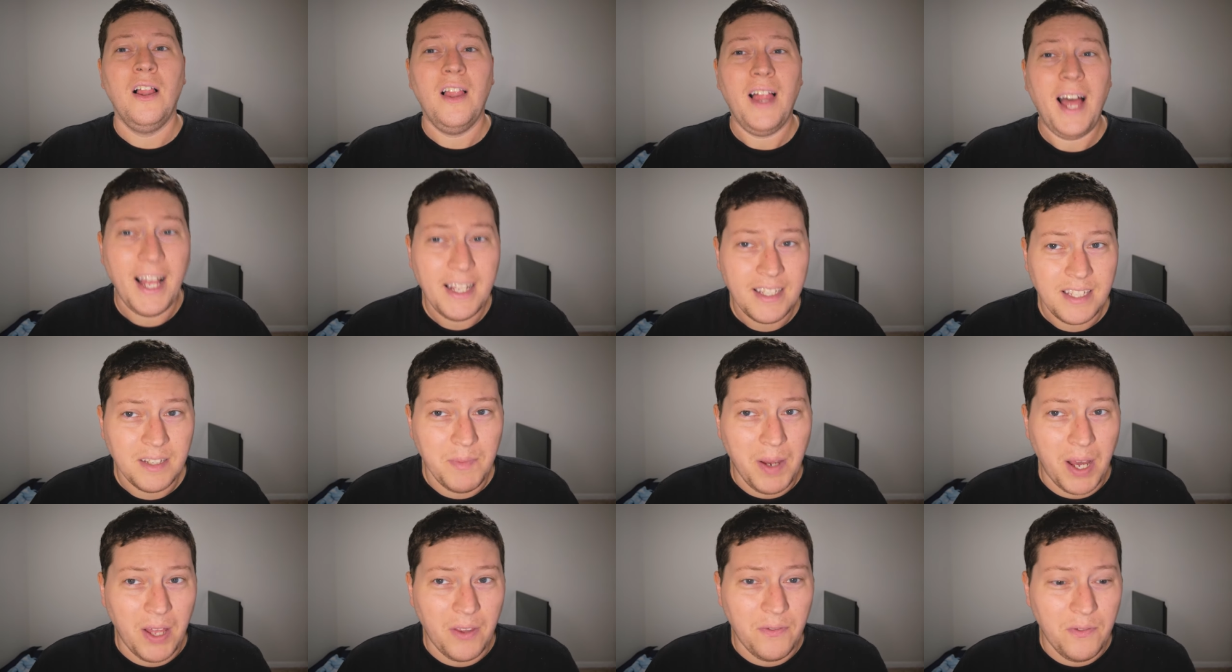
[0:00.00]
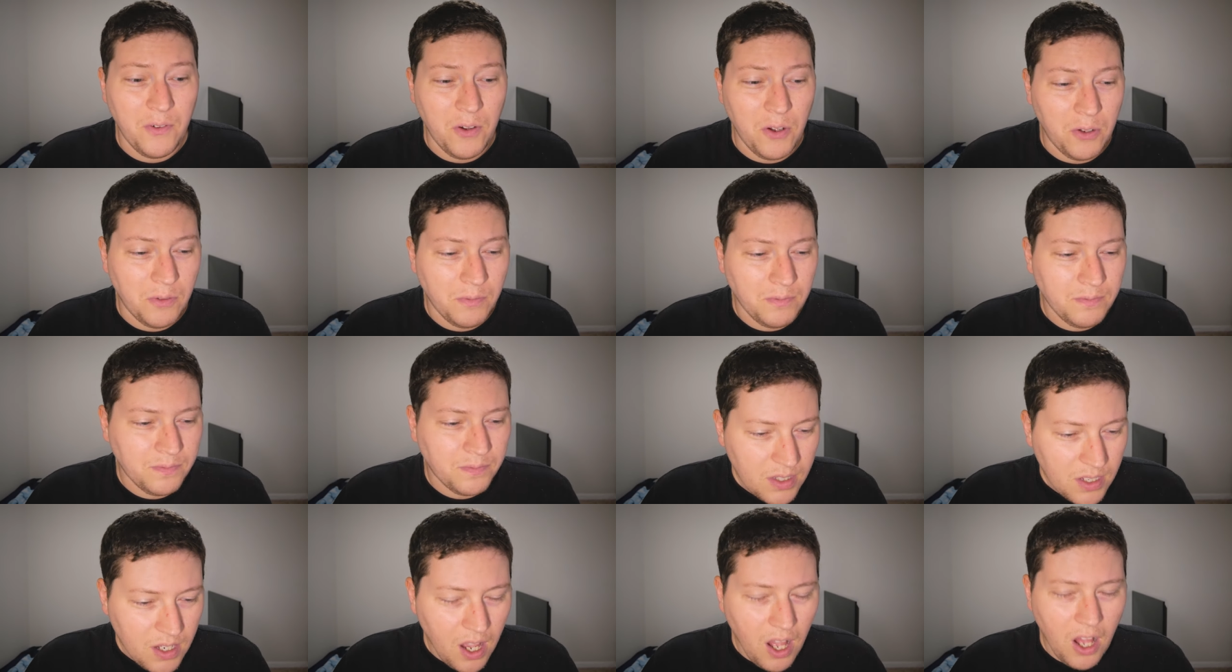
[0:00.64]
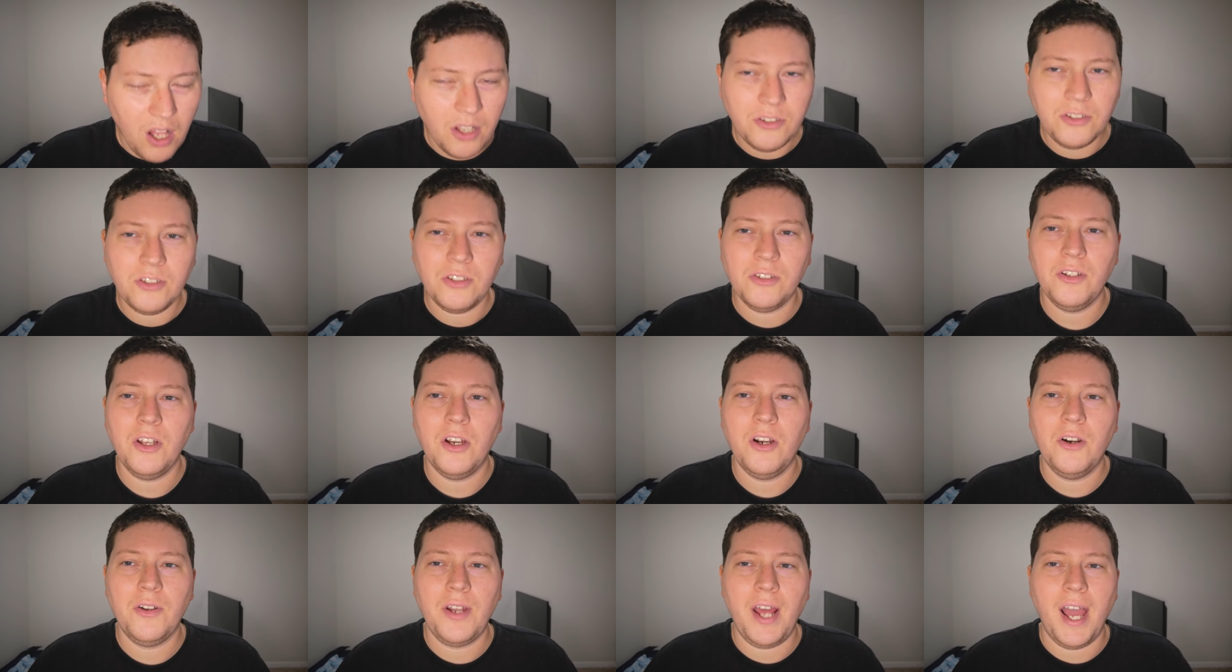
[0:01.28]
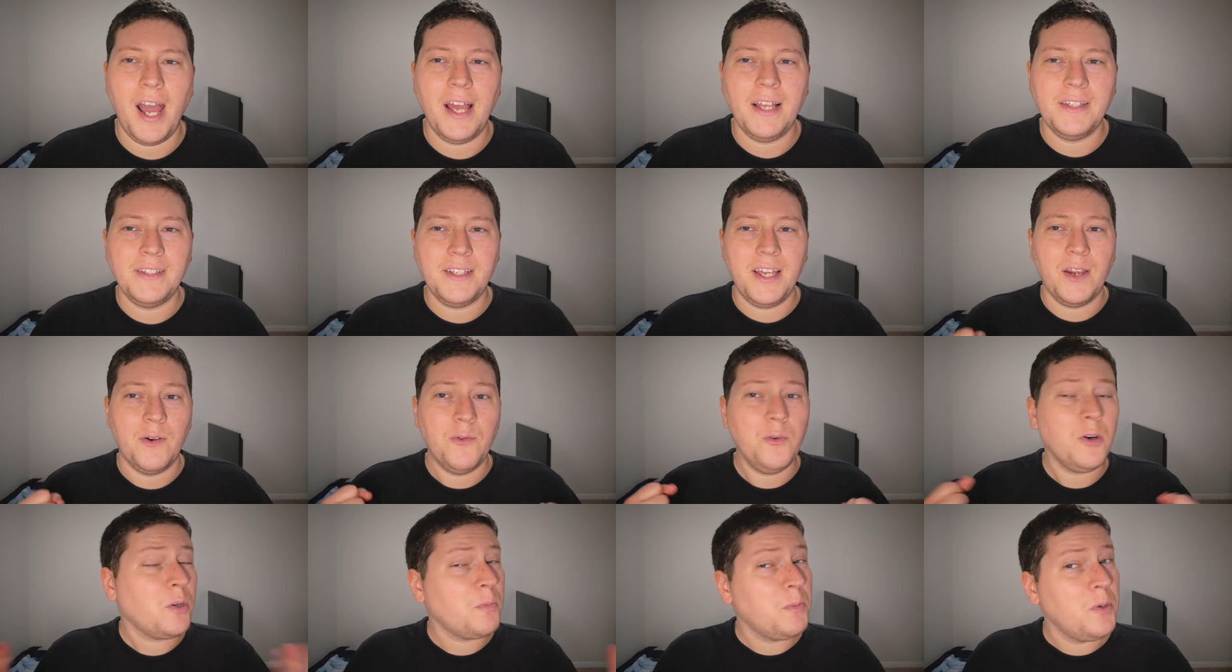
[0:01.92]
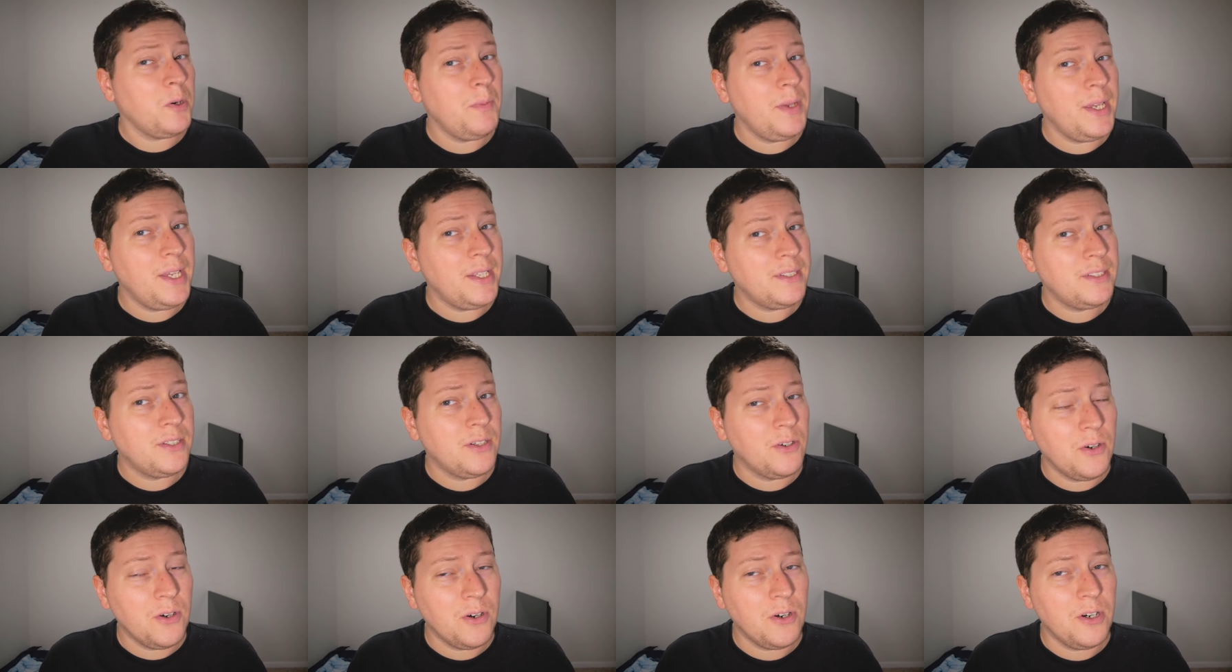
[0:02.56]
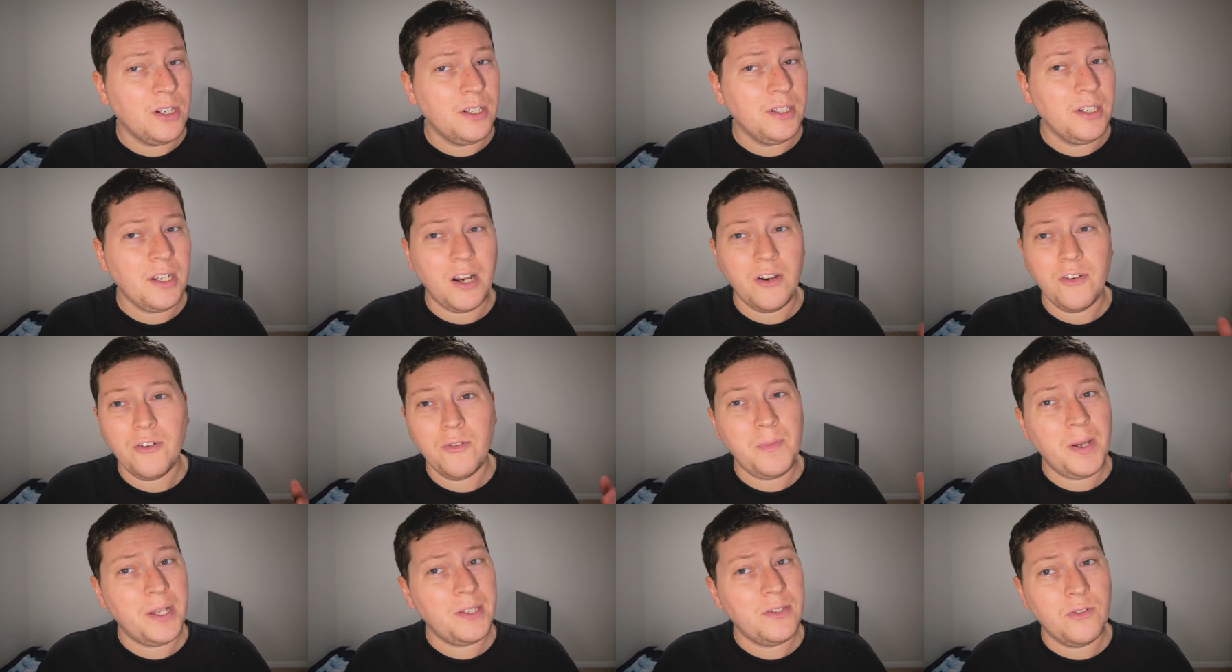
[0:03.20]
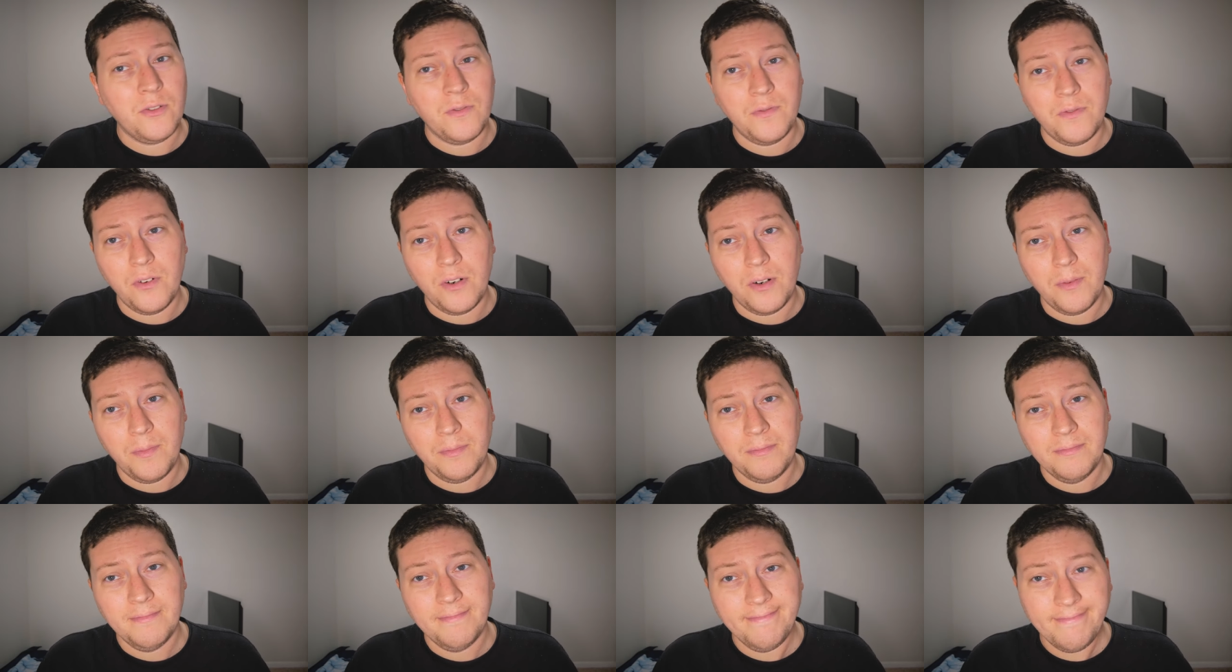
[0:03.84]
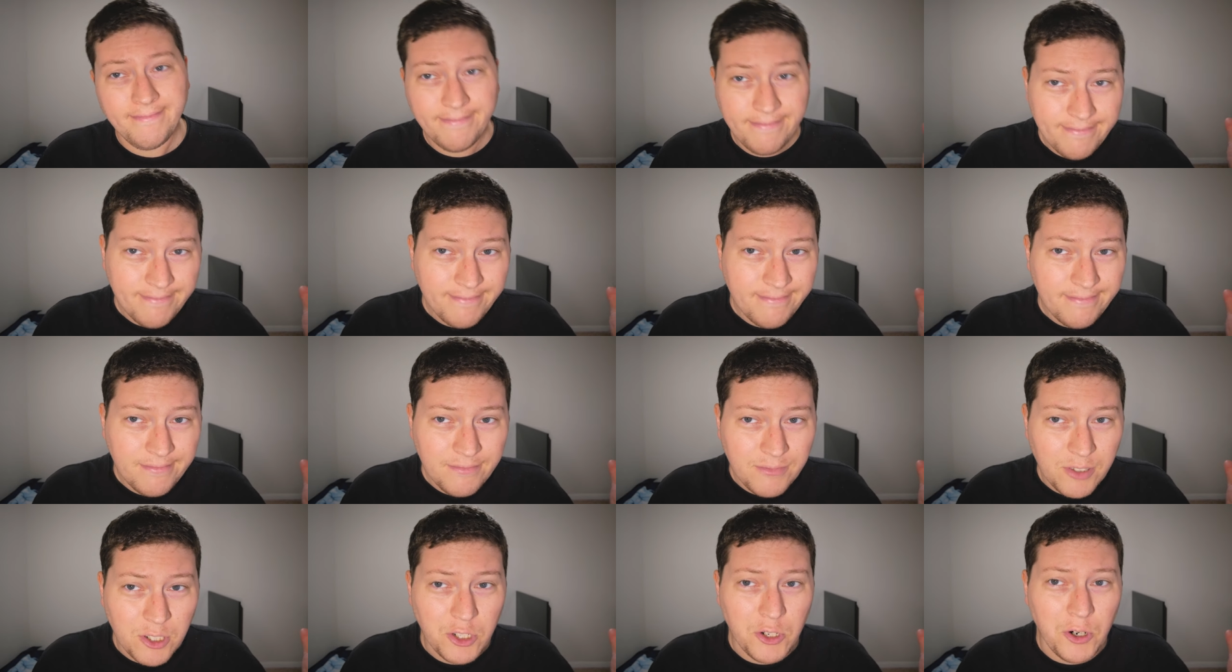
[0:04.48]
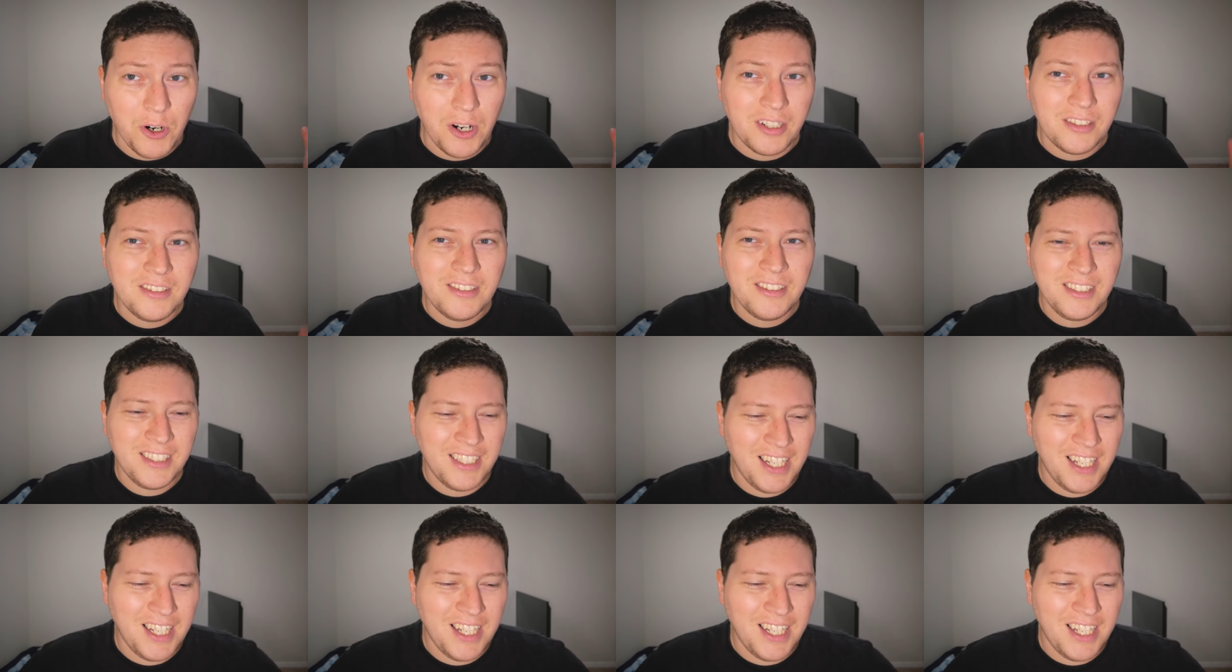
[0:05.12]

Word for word: That's a mouthful. Also known as a work permit or an arubaito form, for short.